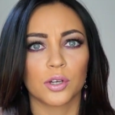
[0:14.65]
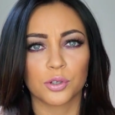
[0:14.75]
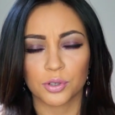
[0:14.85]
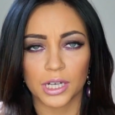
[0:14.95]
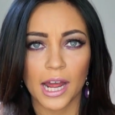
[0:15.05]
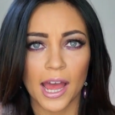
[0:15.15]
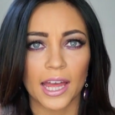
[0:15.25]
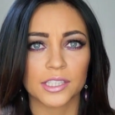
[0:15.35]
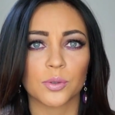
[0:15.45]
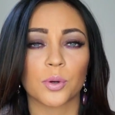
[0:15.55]
green
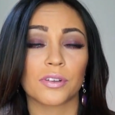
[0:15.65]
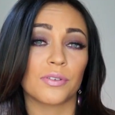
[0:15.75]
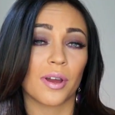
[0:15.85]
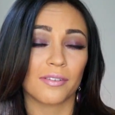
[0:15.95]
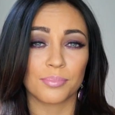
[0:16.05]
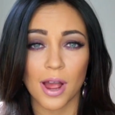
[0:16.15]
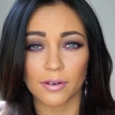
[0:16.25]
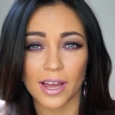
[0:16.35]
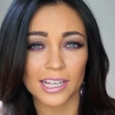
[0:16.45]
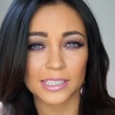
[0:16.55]
eyes or if you have
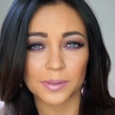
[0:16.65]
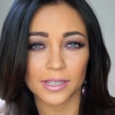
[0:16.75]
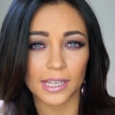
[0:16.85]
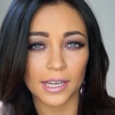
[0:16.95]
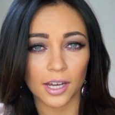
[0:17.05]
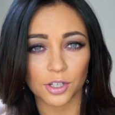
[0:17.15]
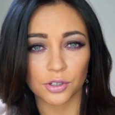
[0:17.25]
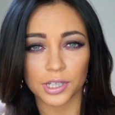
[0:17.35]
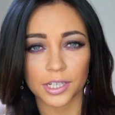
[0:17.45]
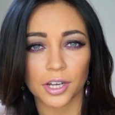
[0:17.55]
brown eyes with like a
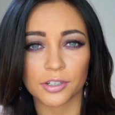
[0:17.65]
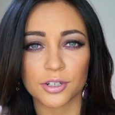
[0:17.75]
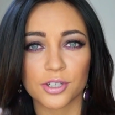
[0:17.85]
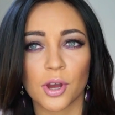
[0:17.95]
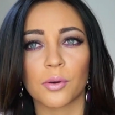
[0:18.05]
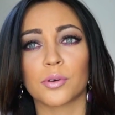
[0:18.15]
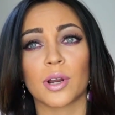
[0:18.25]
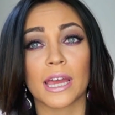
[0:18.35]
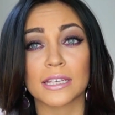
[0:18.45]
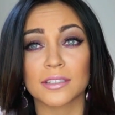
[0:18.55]
green undertone or
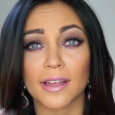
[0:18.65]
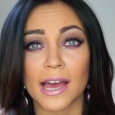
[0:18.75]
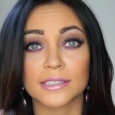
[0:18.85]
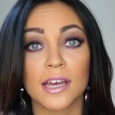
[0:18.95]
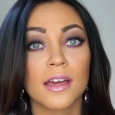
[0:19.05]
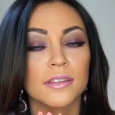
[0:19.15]
hazel eyes.